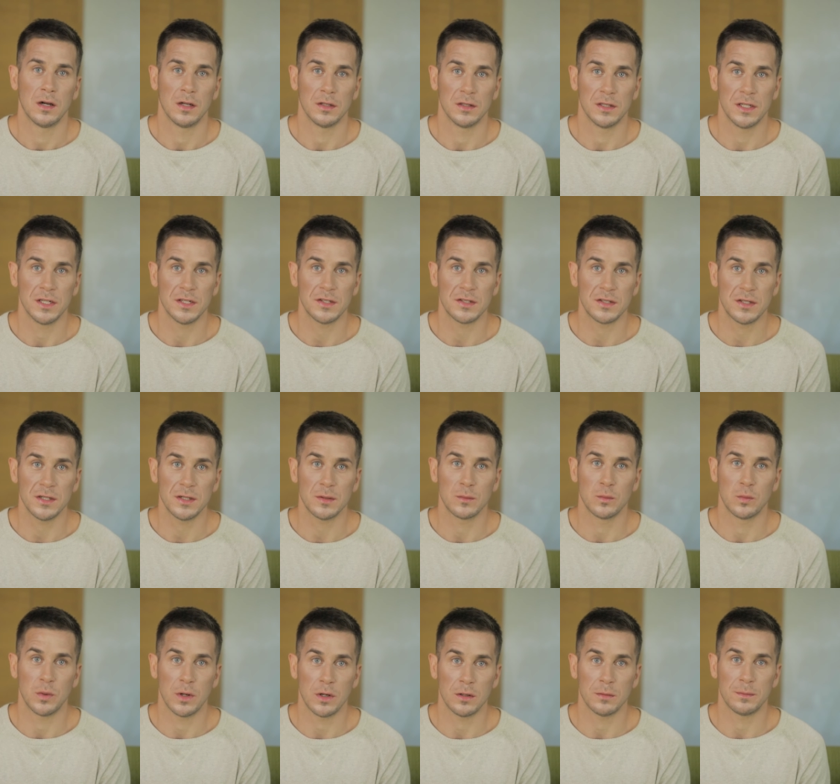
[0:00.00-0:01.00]
Holistic
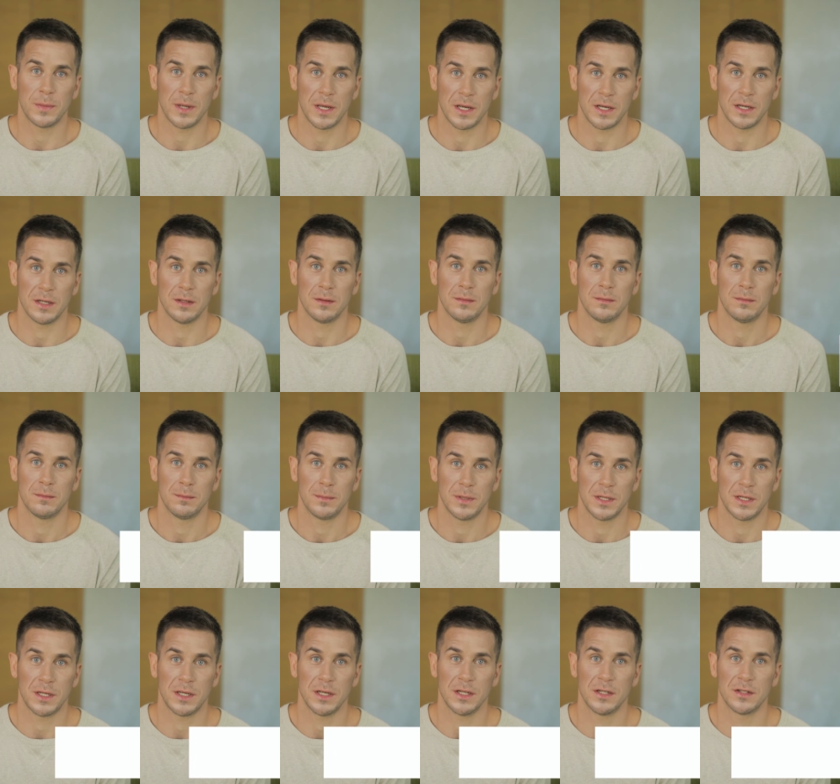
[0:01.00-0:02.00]
well-being
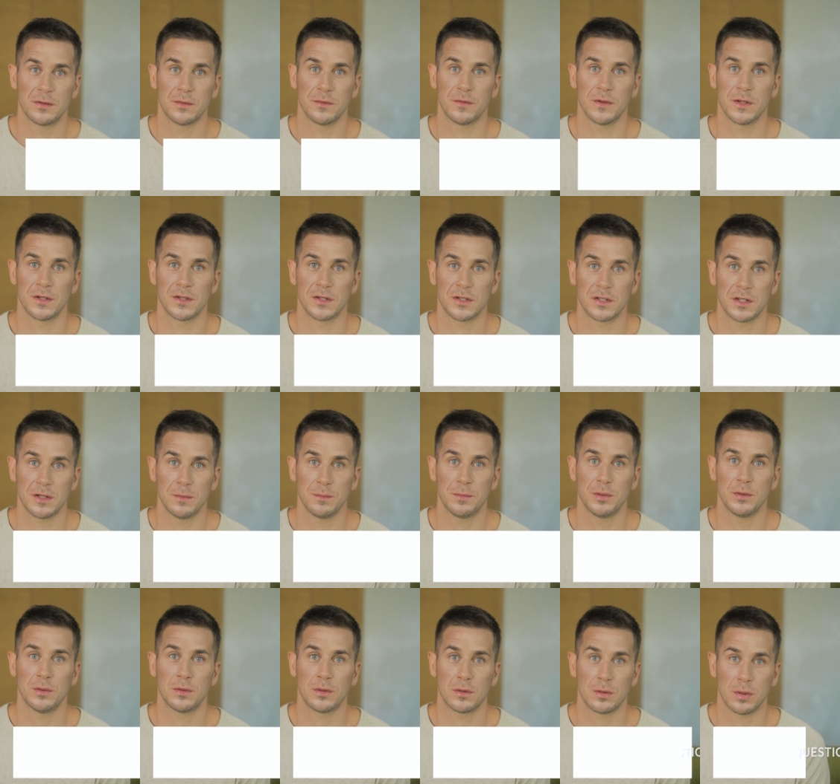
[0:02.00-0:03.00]
begins with the
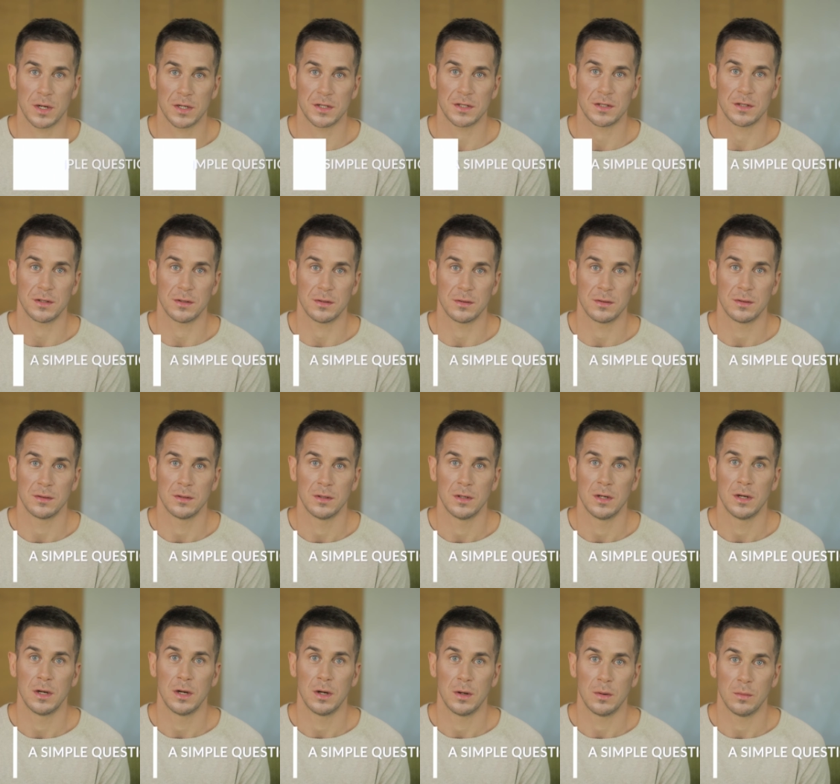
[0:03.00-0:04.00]
simple question,
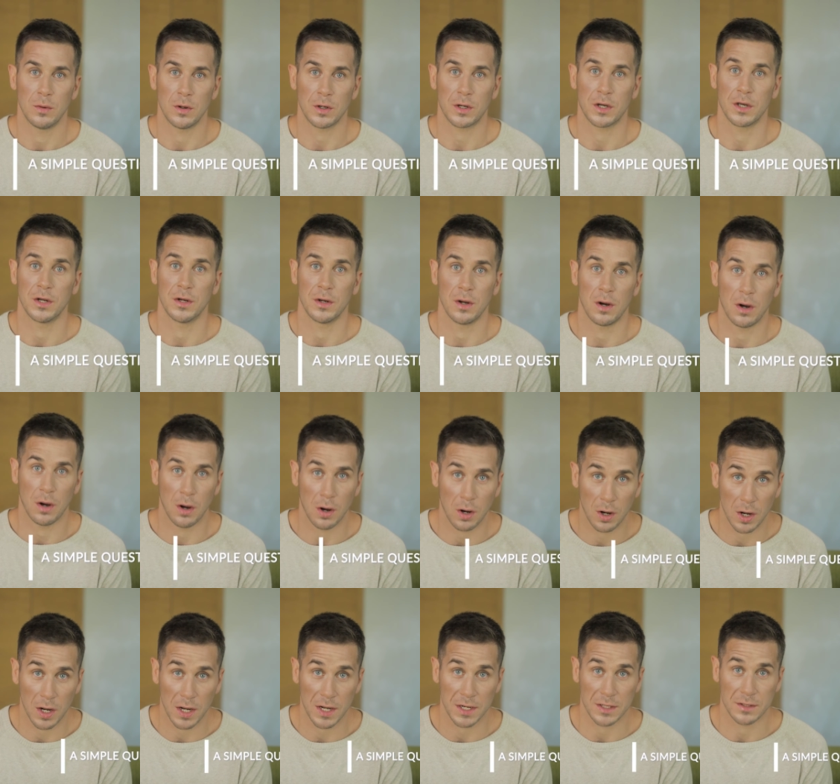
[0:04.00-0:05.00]
what can
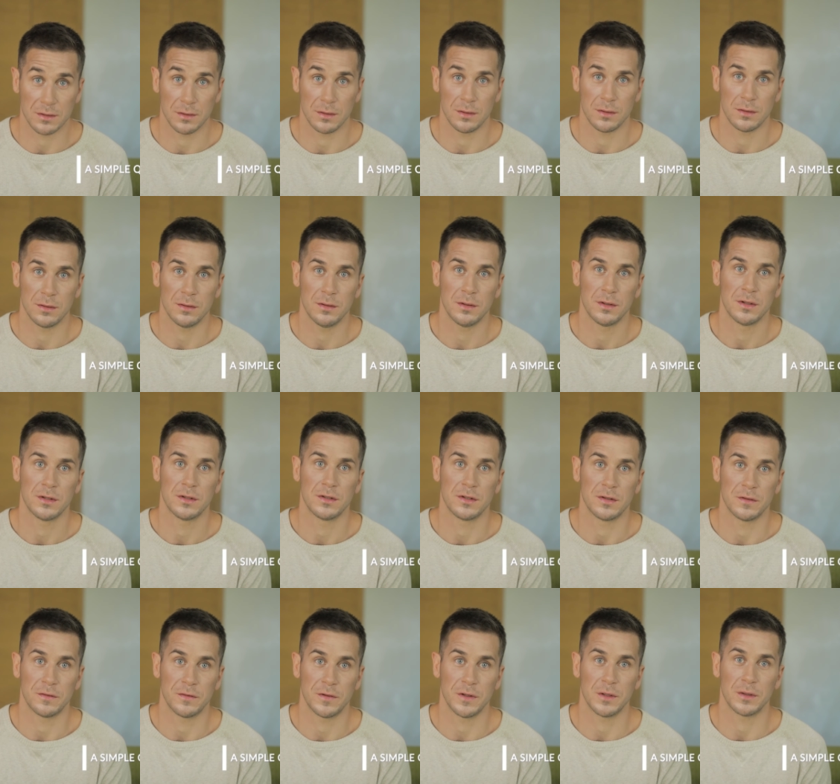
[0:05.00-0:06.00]
I do
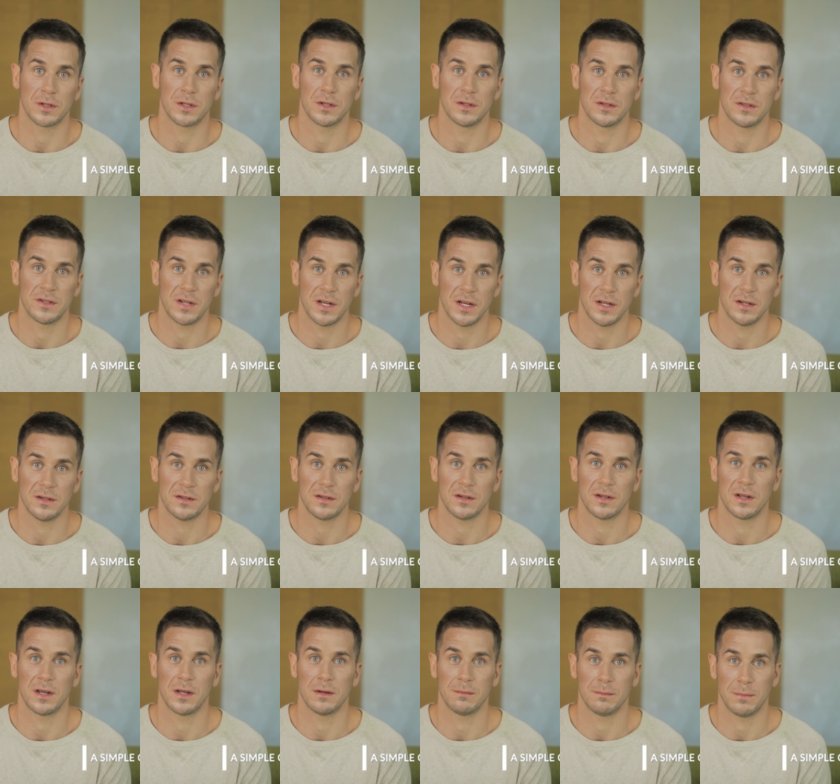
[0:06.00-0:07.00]
to feel content
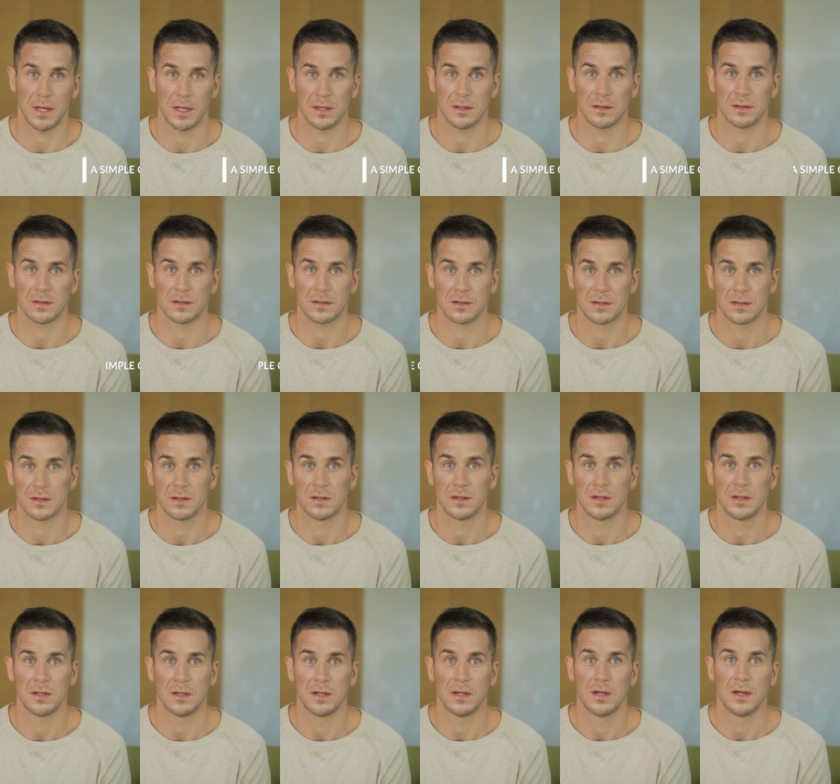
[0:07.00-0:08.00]
and balanced?
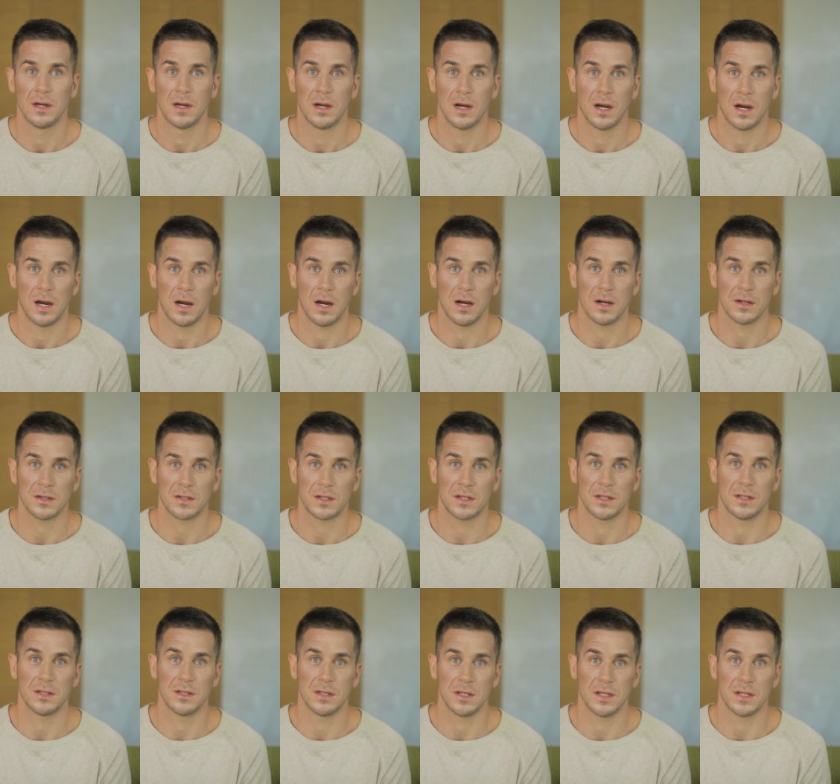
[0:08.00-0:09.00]

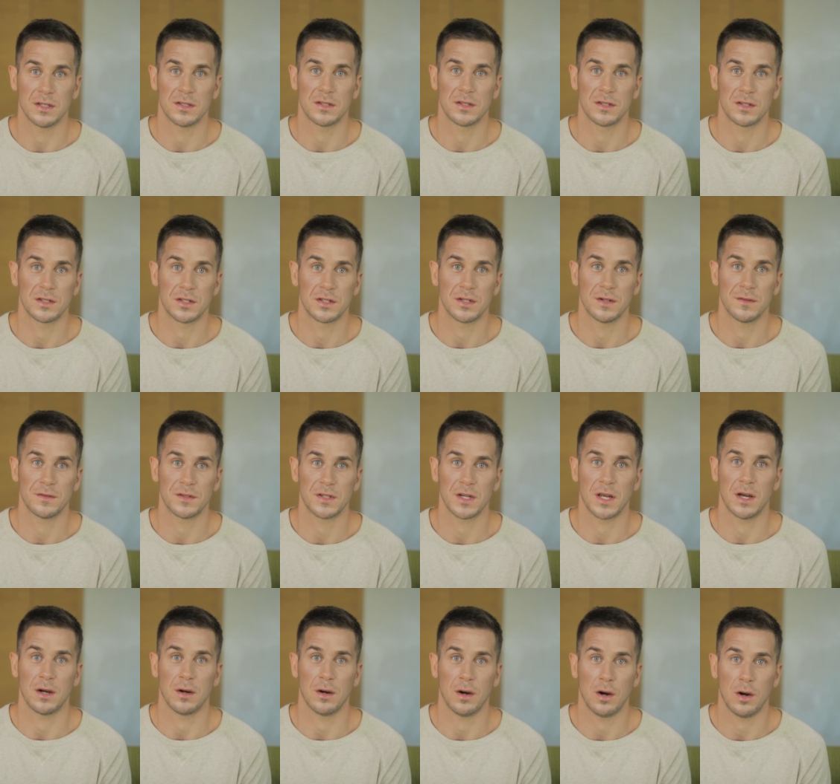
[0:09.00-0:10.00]
Asking this shifts
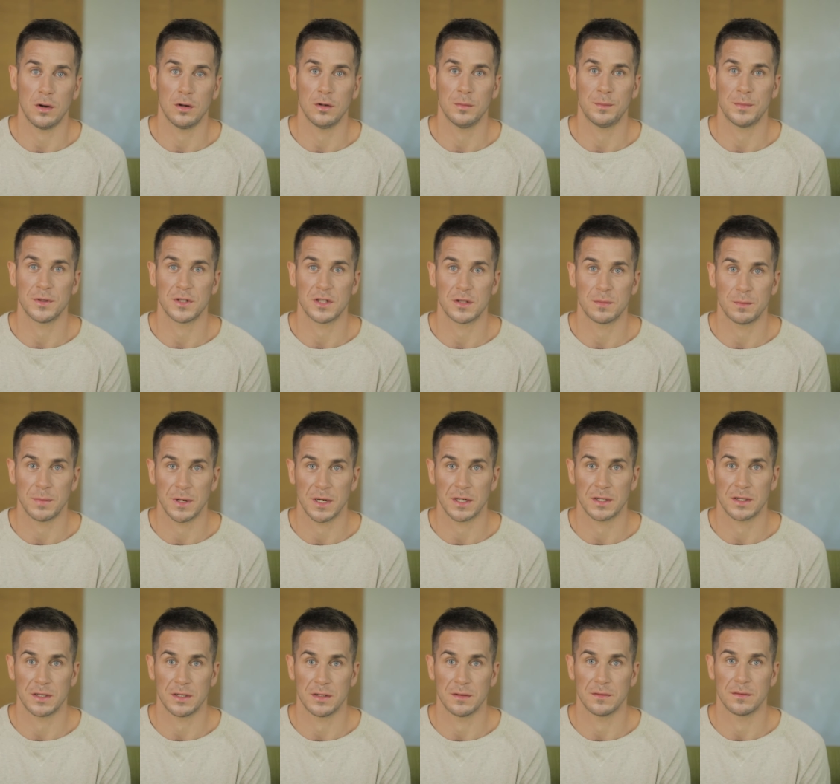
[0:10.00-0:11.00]
our whole
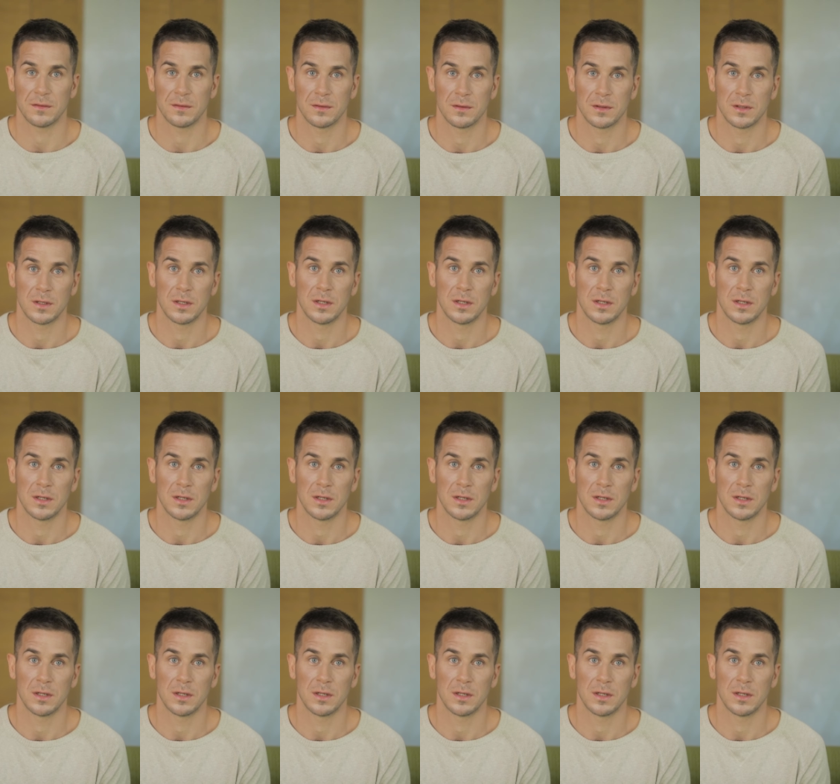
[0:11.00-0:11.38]
perspective.